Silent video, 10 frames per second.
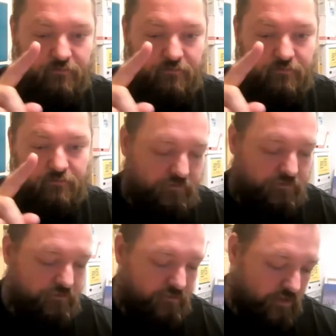uh,
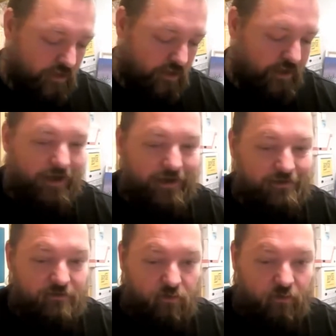
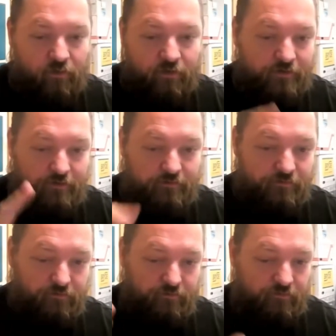X or
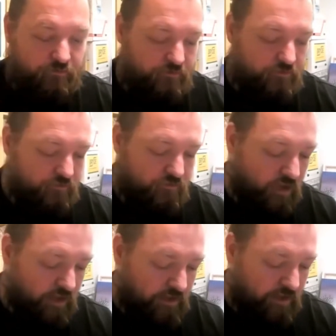
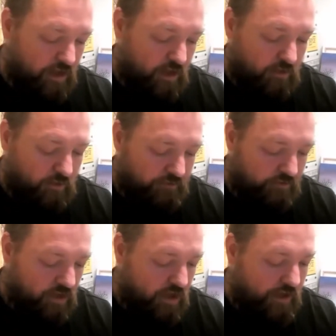Y,
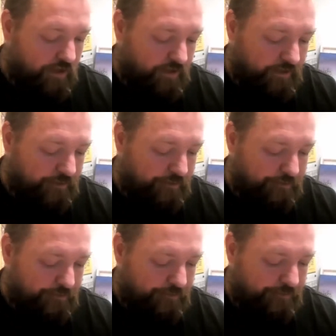whatever.
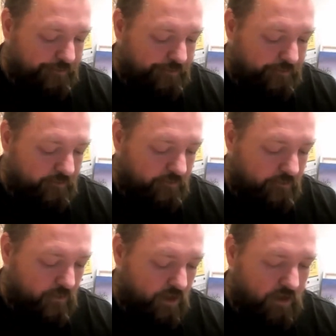Um,
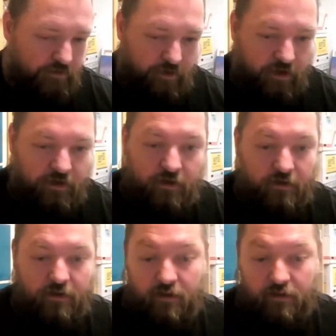and, and
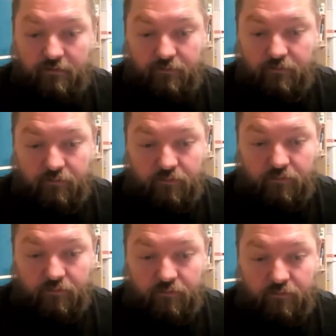I,
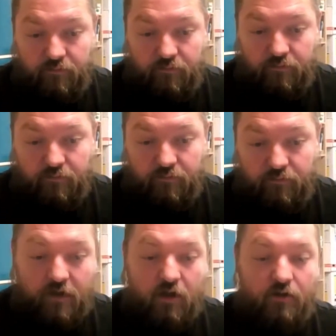I started
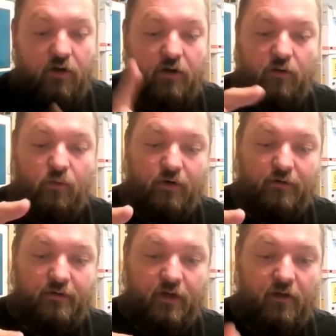saying, "No, I don't want to
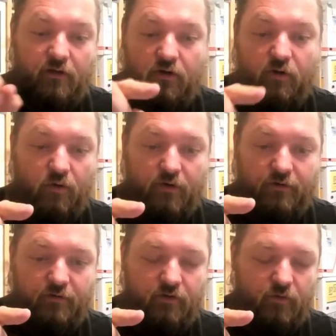see that. No, I want
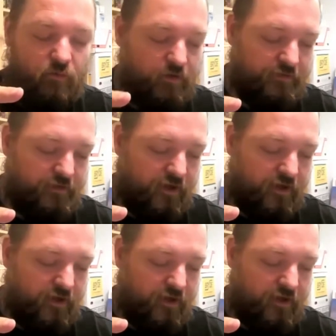to don't want to see
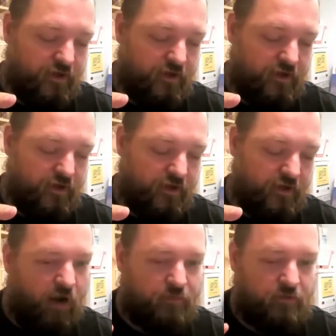that." And then I
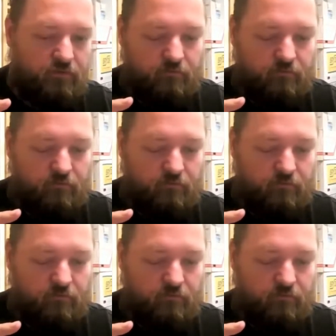stopped